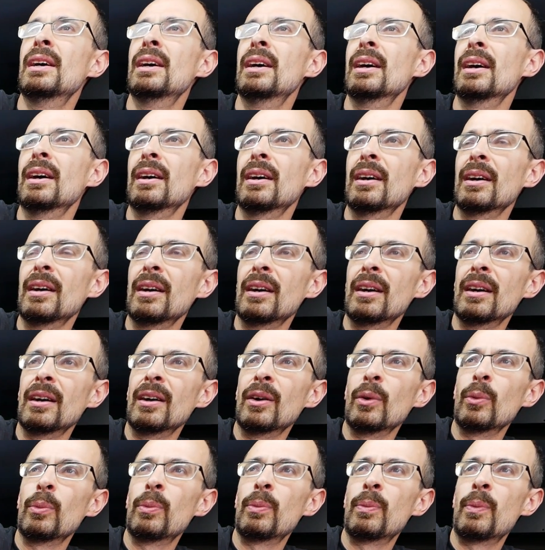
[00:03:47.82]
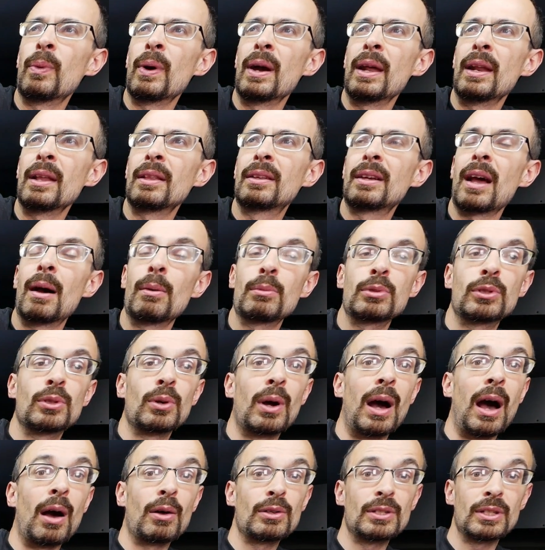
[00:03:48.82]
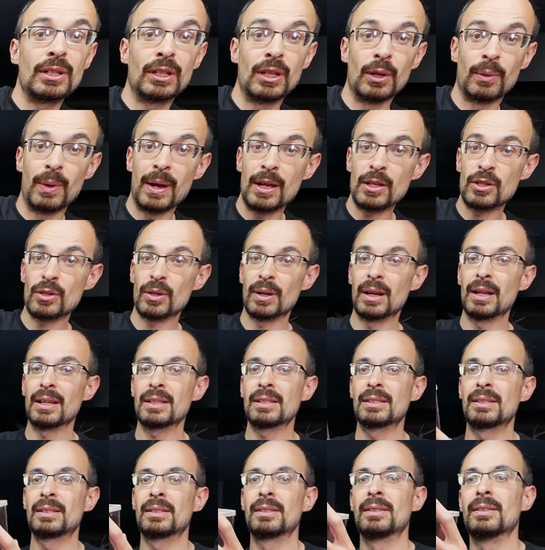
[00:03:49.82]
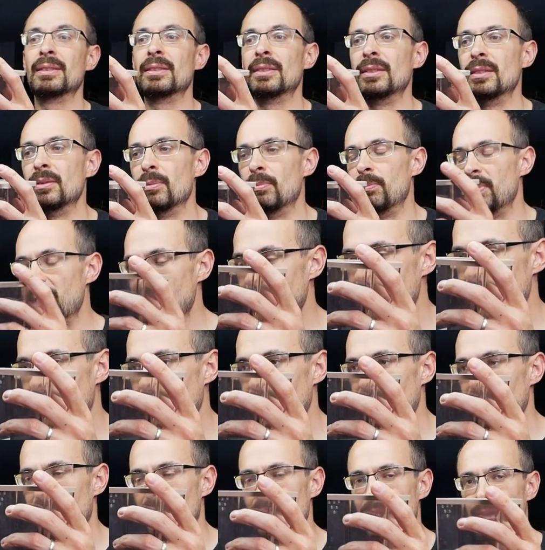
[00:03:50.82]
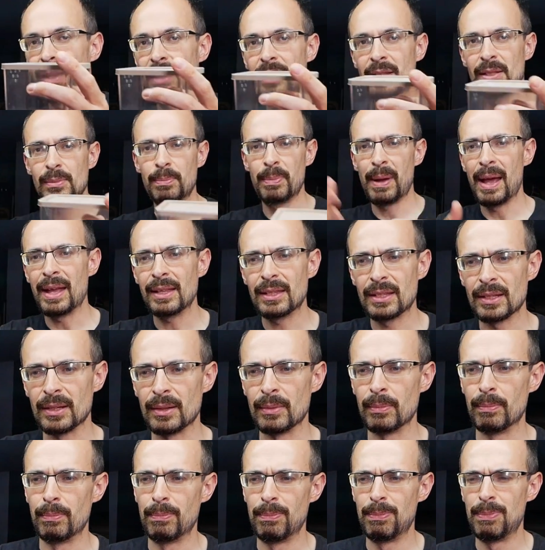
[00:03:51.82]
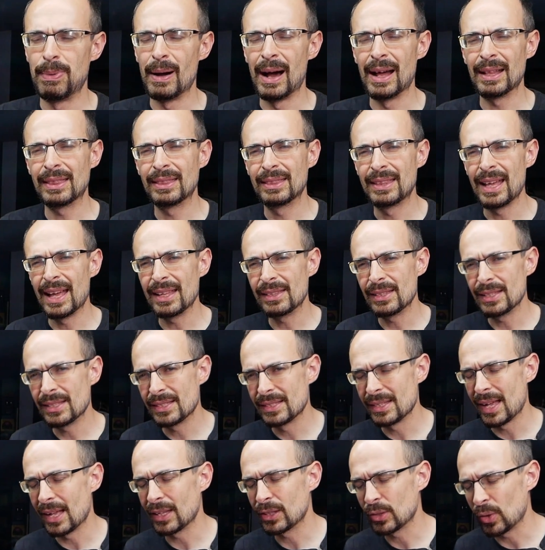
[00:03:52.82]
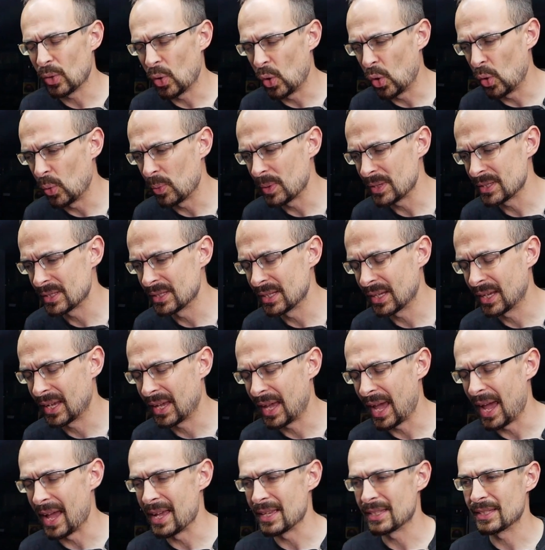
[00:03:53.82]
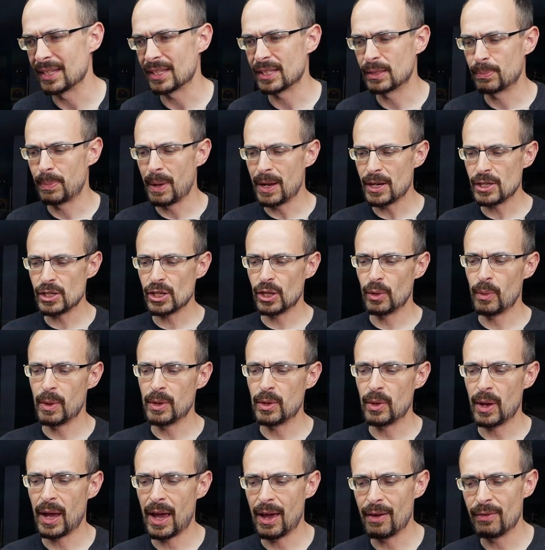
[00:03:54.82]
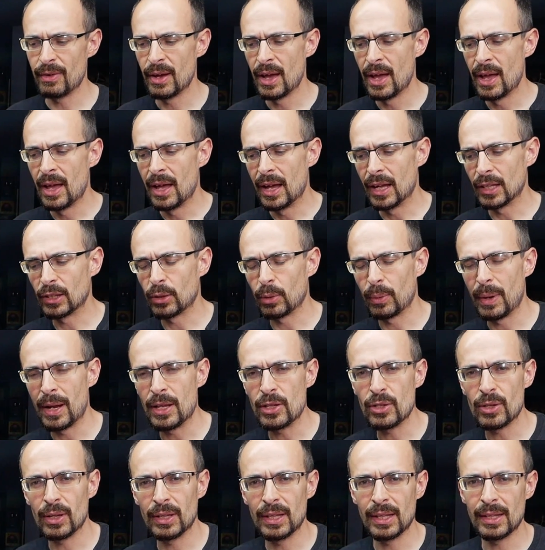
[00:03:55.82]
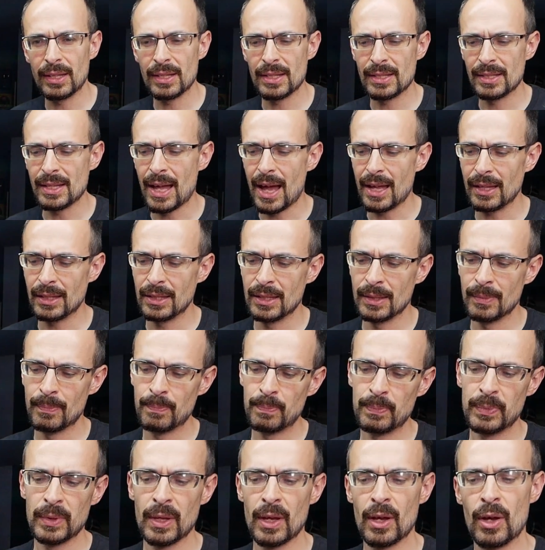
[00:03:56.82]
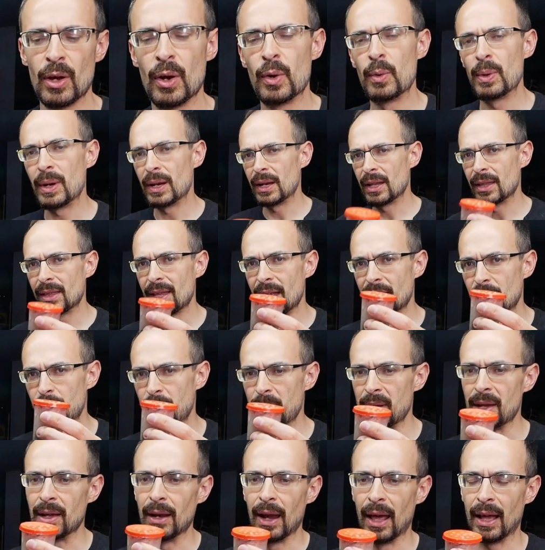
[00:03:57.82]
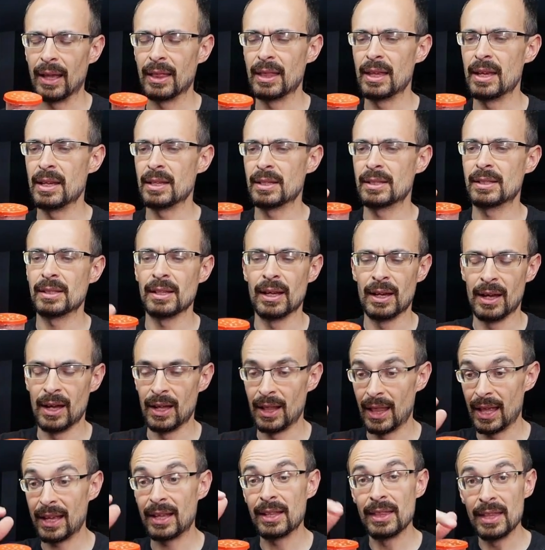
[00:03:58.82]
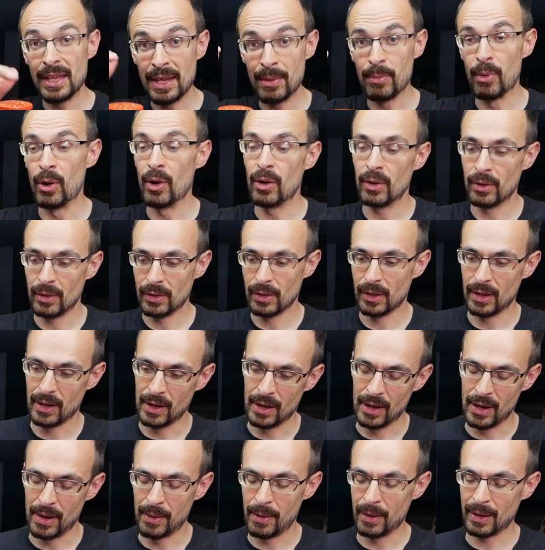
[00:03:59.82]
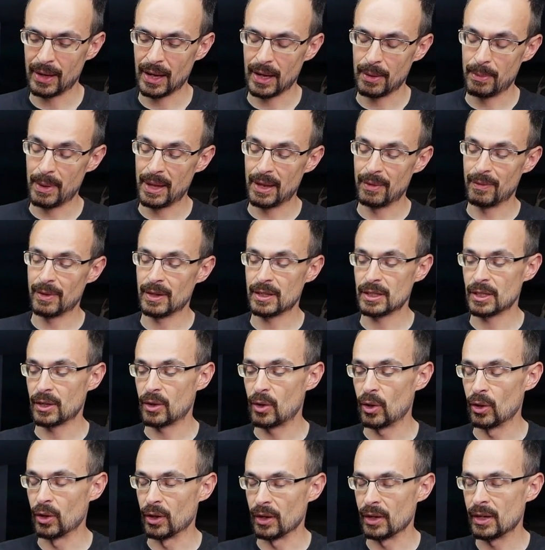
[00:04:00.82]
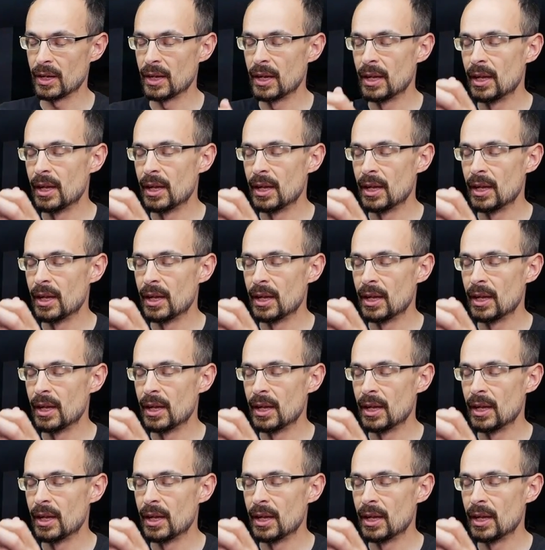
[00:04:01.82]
when it comes to housing tarantulas, the bigger is better, but that is not always the case, especially when you have a tarantula that is not really that big like this, like Nemo, Caribena versicolor.